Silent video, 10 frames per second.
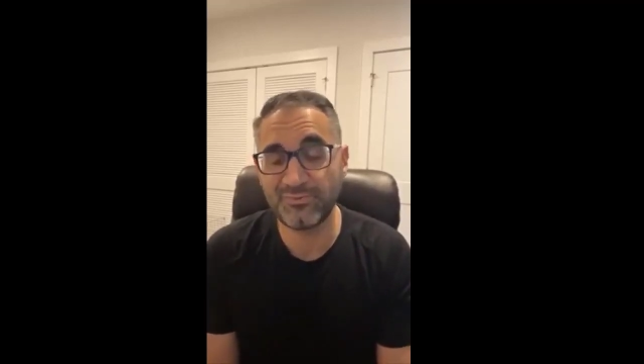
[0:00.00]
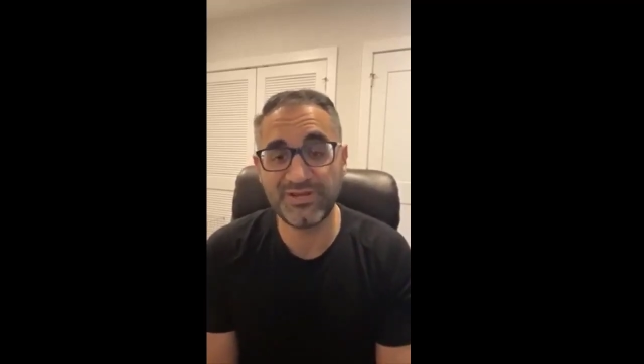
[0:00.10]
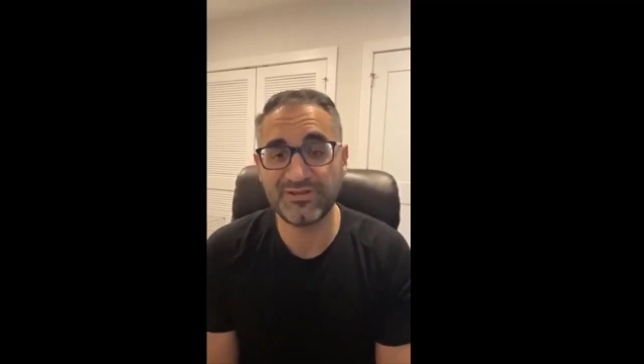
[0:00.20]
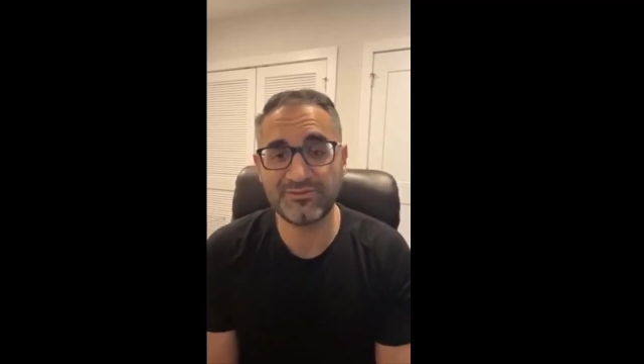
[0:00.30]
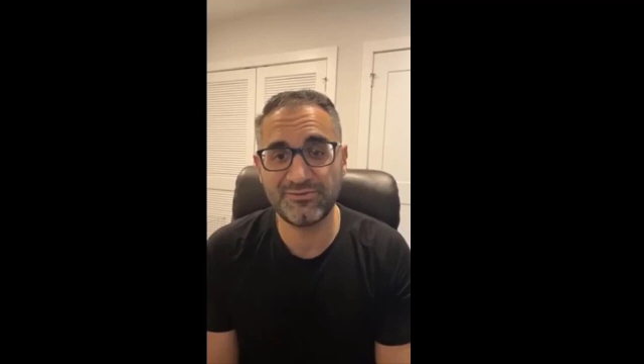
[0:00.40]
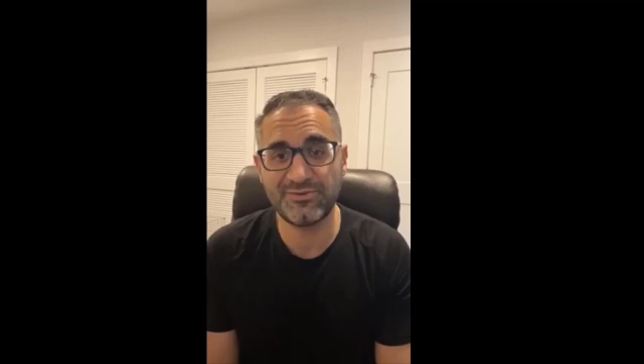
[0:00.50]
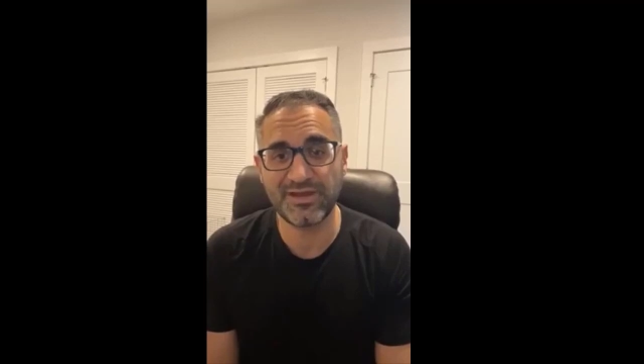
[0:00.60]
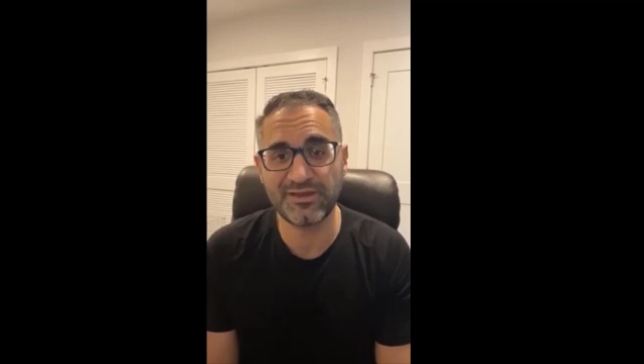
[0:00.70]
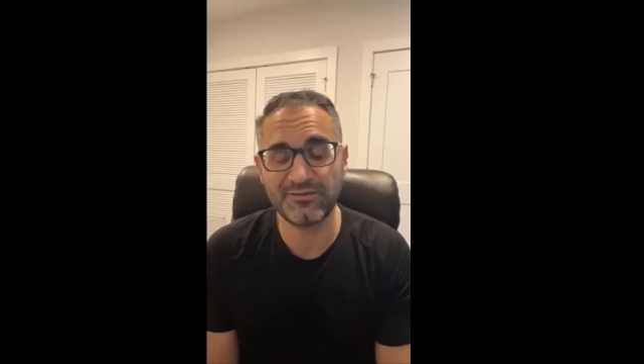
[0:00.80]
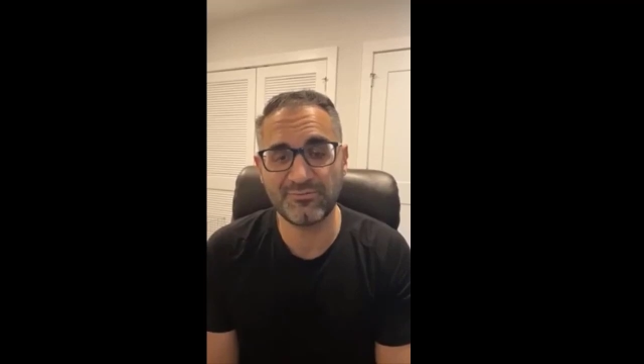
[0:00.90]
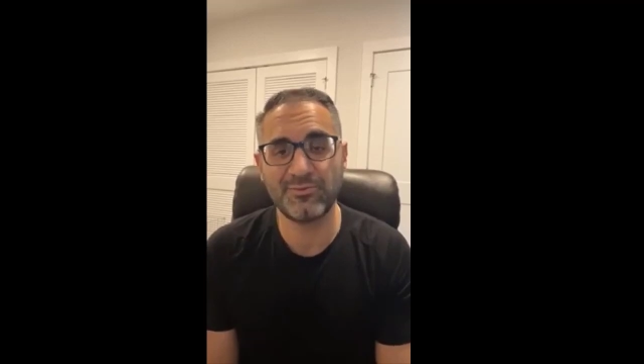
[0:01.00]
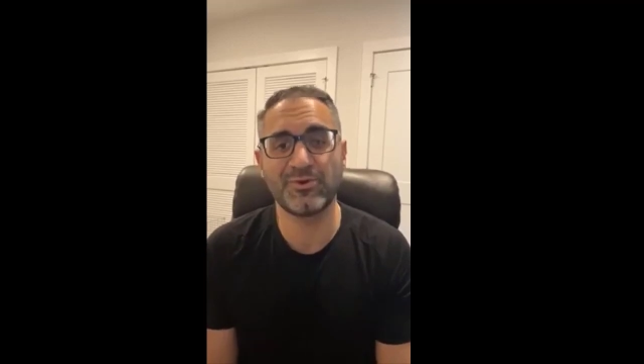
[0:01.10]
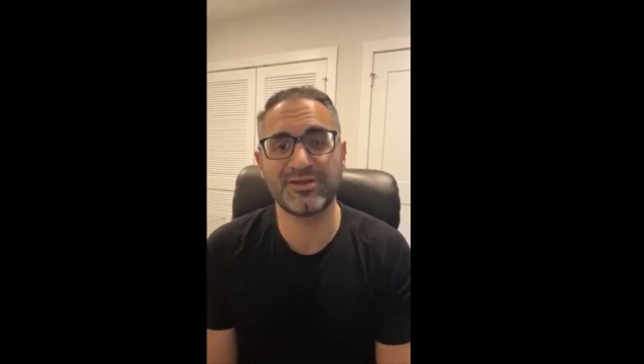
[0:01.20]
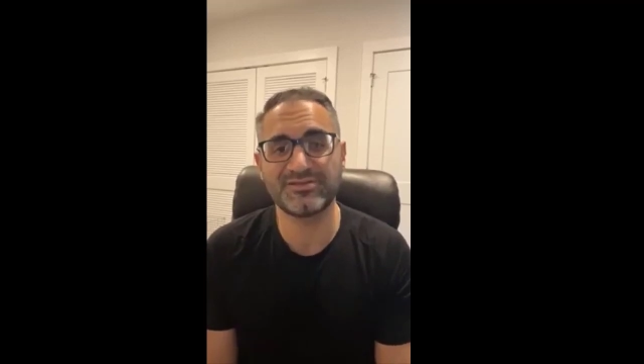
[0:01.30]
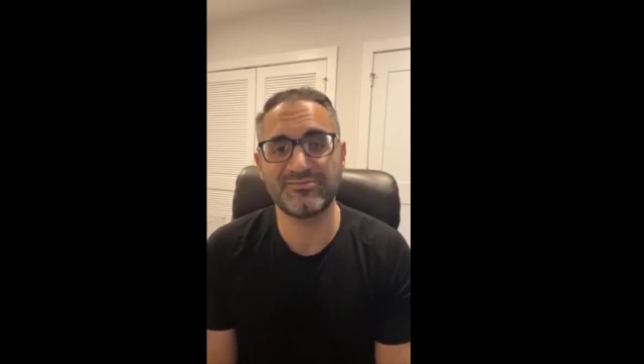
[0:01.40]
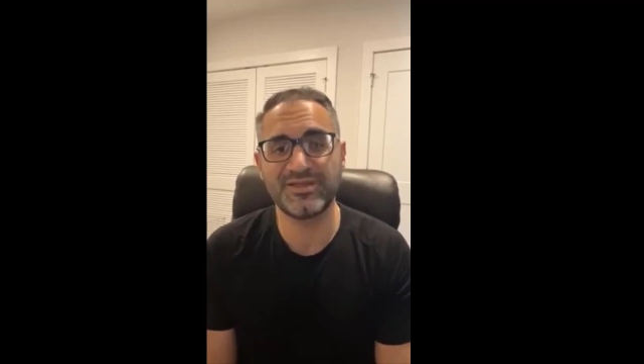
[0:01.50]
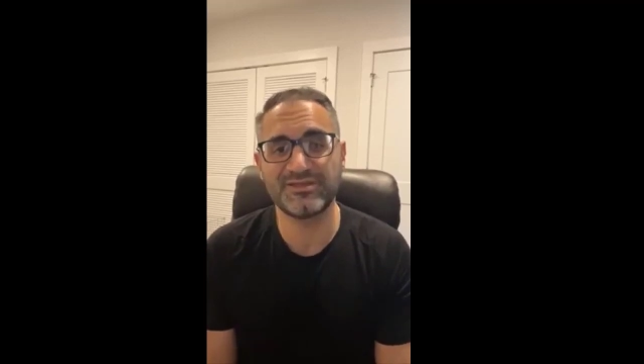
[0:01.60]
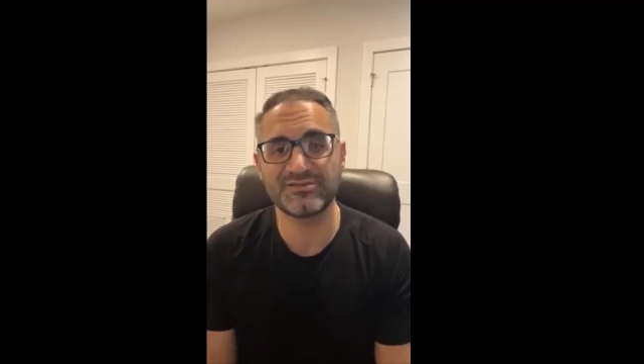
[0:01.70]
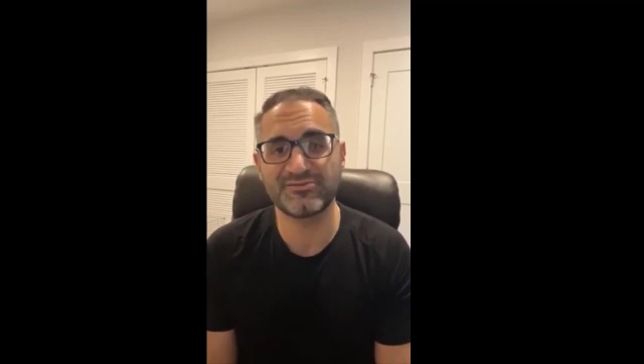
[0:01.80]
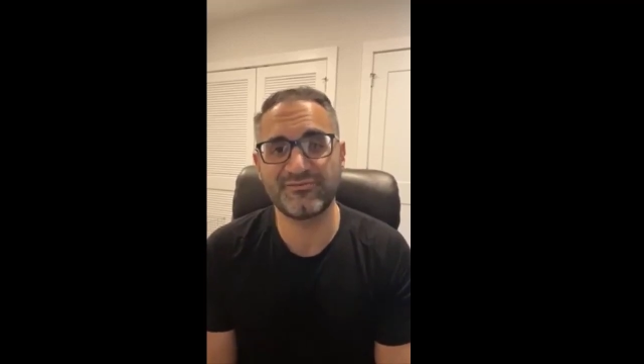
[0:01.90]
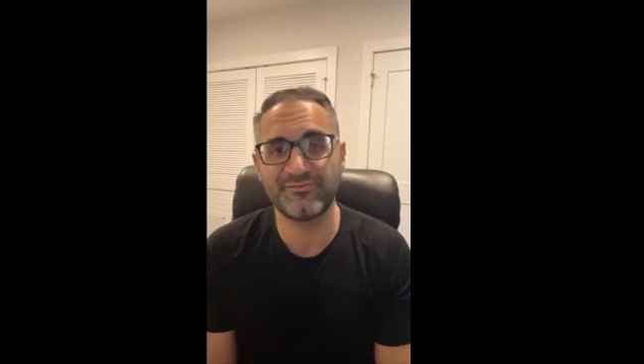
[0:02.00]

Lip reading: We didn't do that. We wanted to make this